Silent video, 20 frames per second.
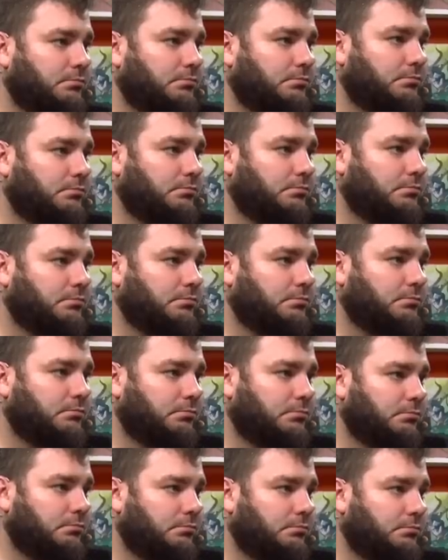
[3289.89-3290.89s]

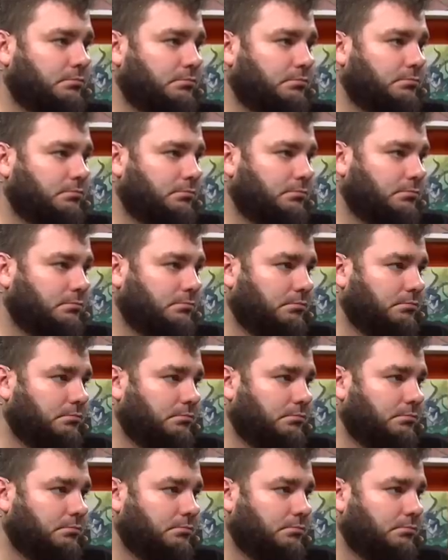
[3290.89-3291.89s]

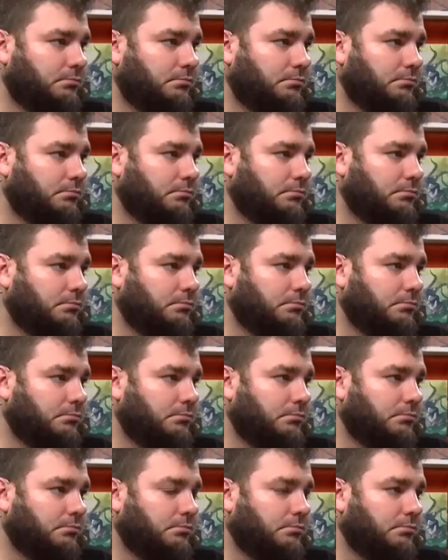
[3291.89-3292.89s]

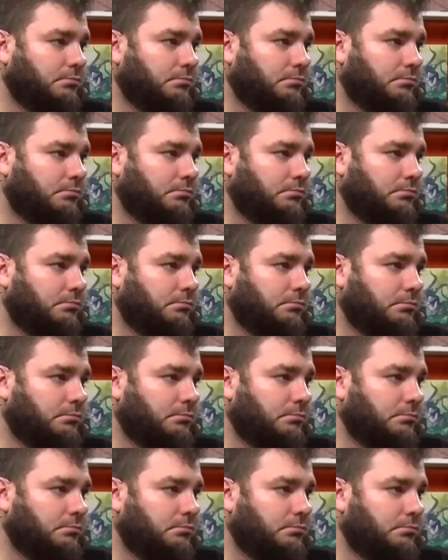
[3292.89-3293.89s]

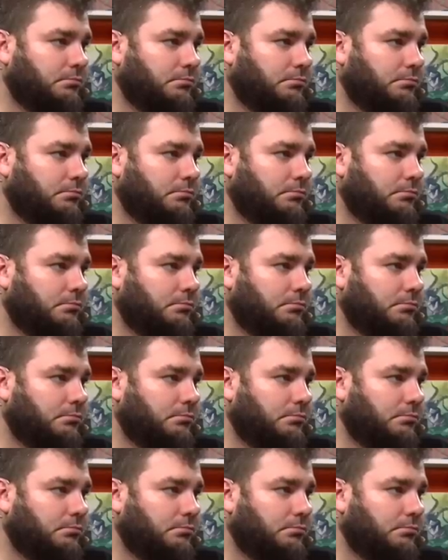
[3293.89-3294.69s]
The person shown says nothing.